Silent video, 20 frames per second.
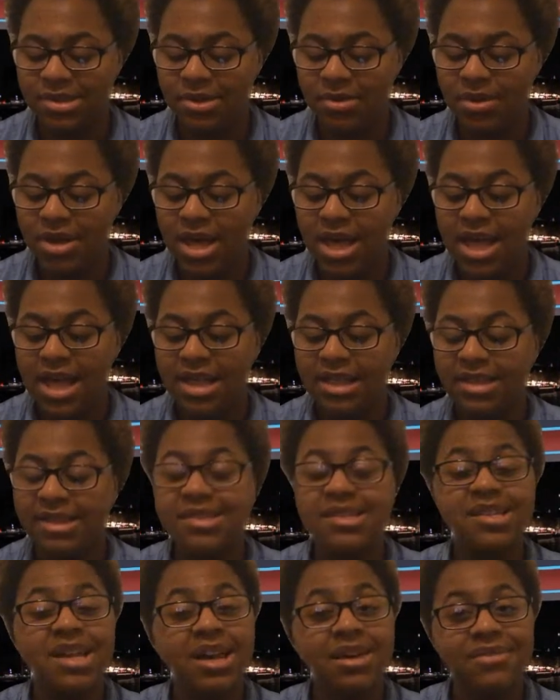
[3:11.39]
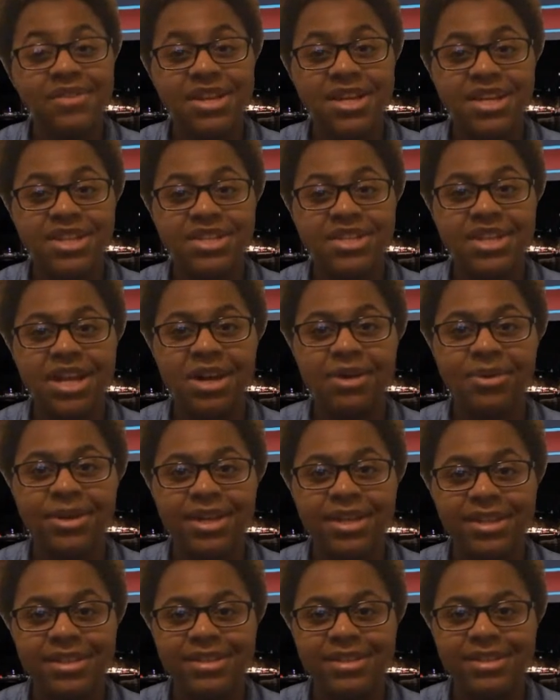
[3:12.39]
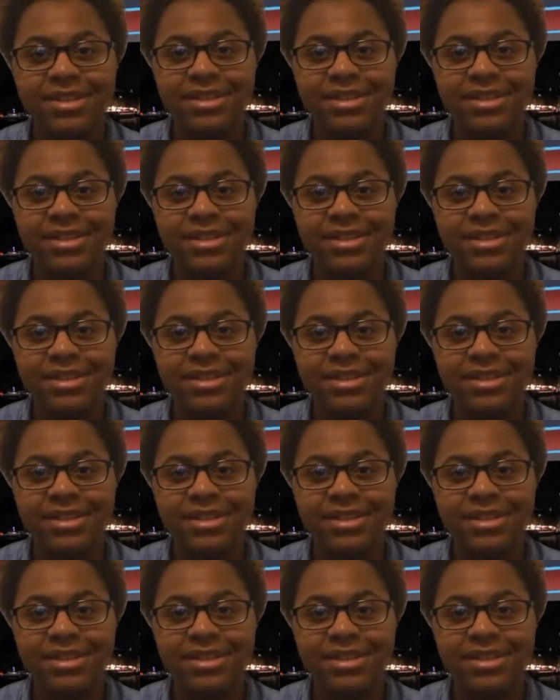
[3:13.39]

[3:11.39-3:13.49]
So let's dive in, shall we?